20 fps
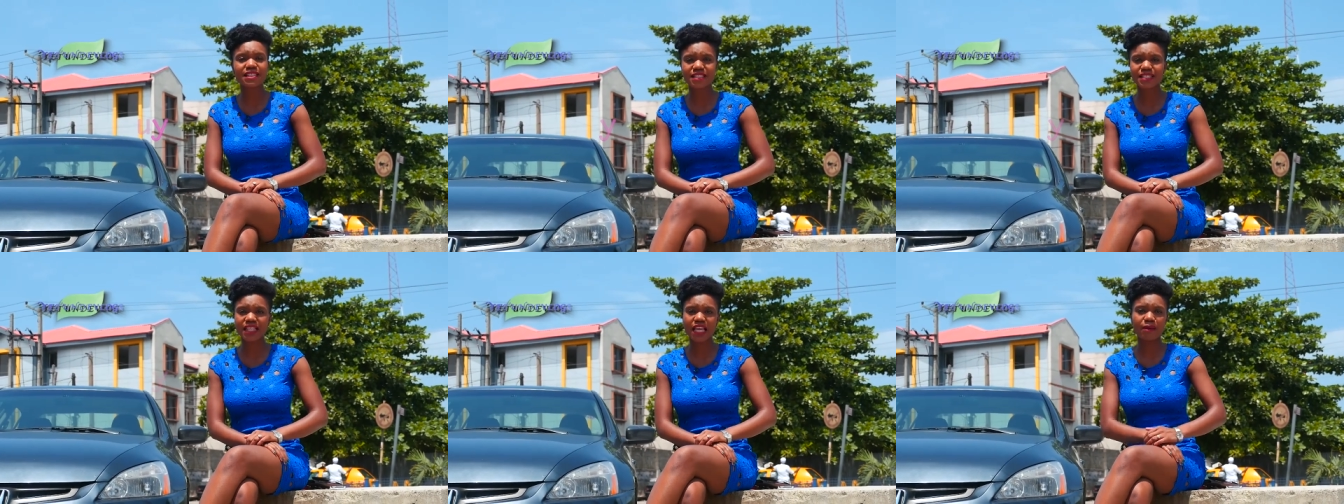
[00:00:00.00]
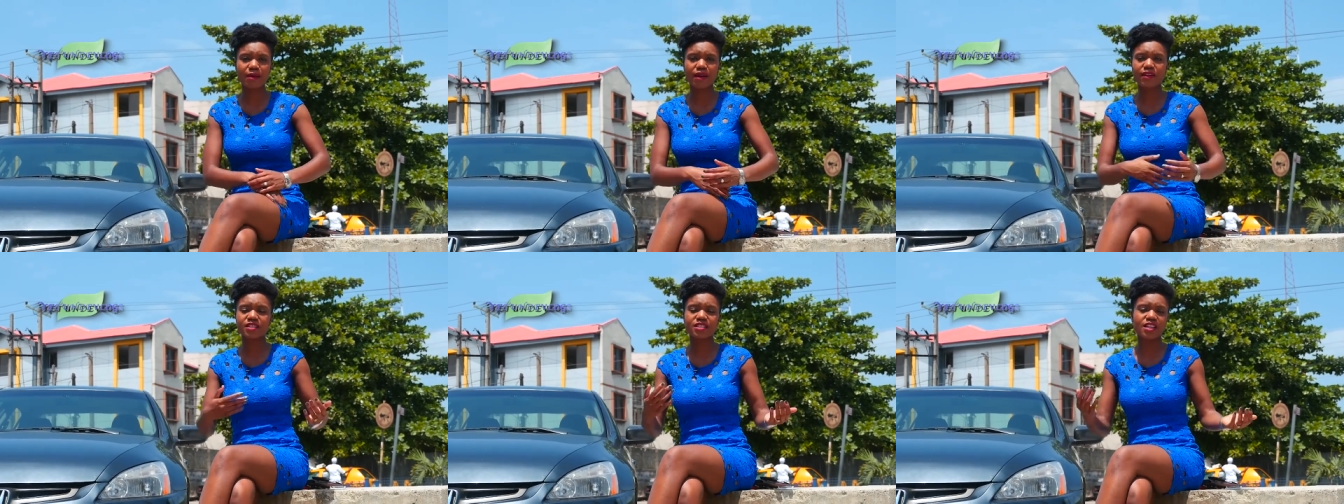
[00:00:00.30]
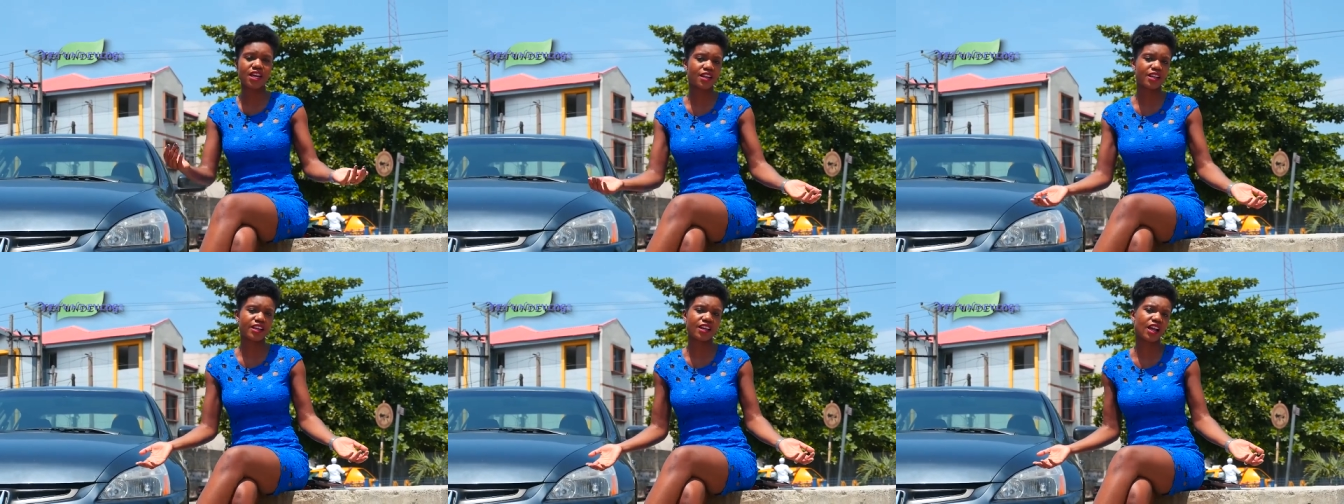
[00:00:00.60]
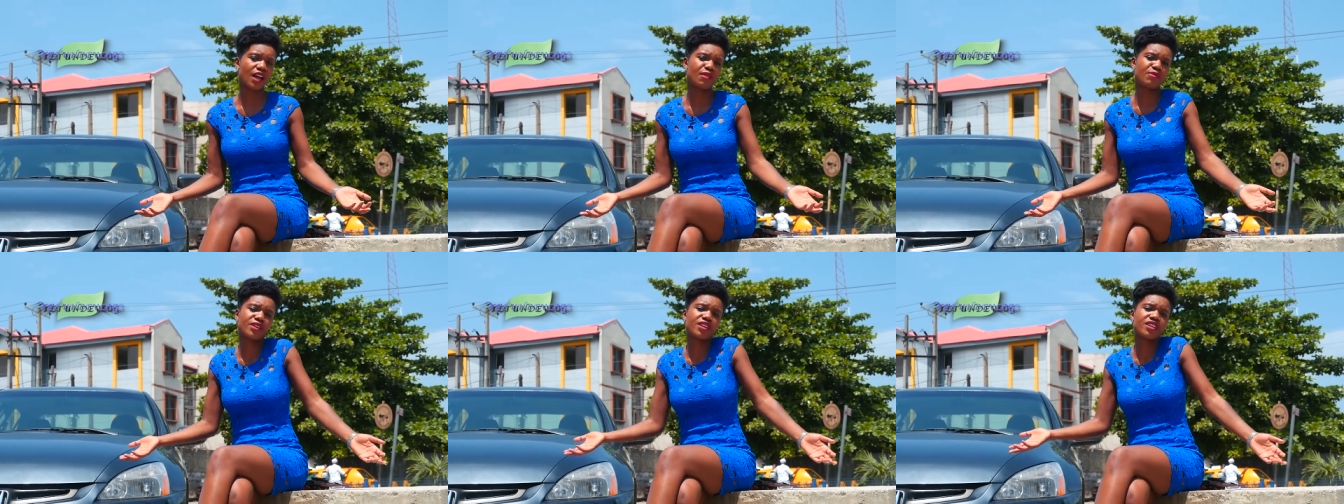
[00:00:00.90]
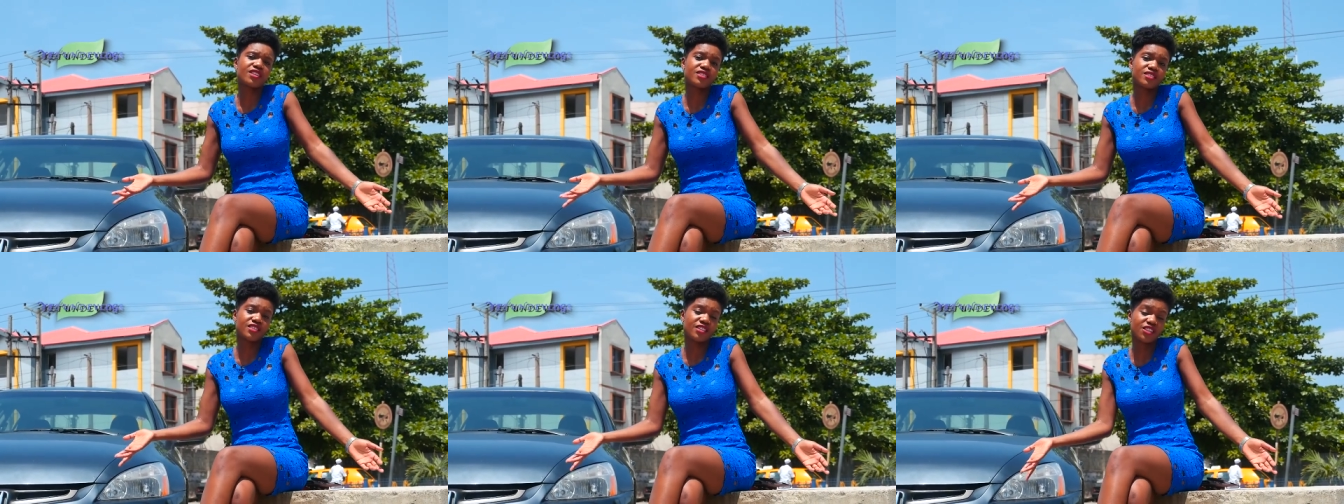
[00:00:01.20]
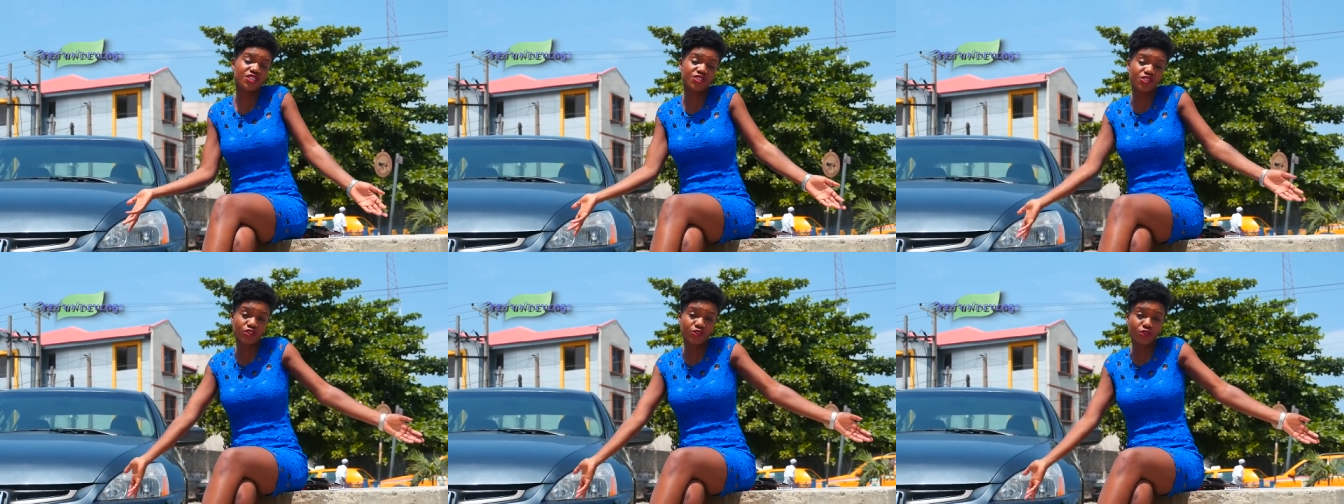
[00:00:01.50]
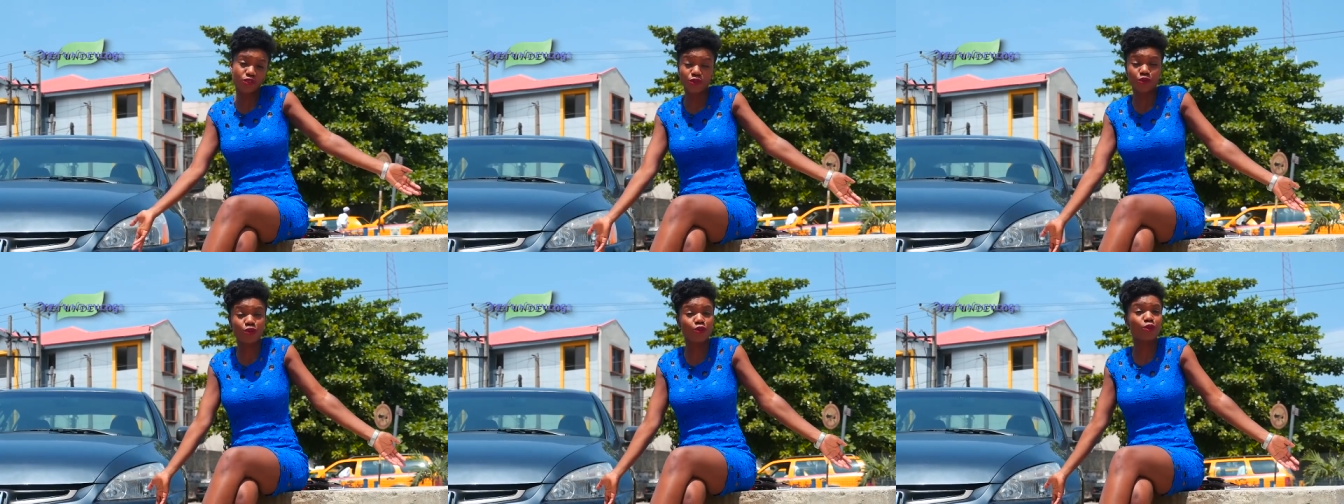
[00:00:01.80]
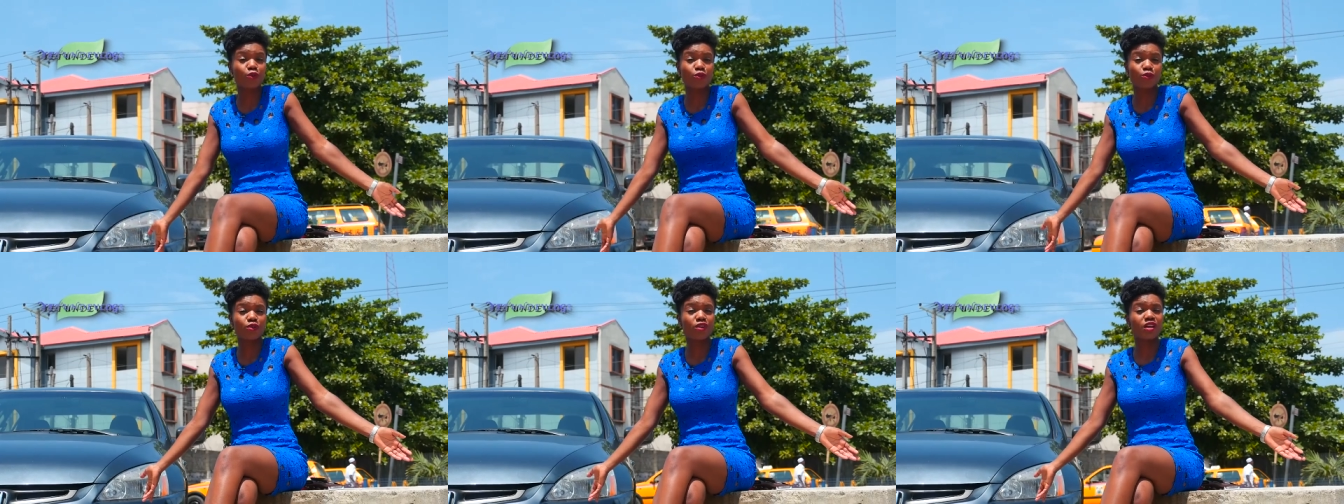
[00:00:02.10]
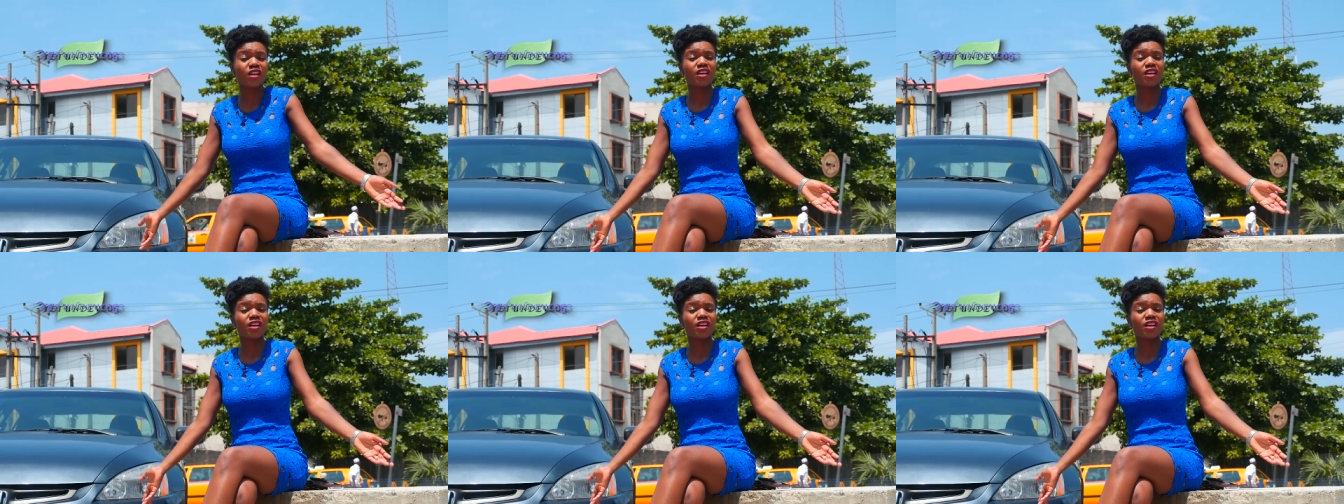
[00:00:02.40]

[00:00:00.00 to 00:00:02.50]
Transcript: to say about this kind of guy because he's just too cool.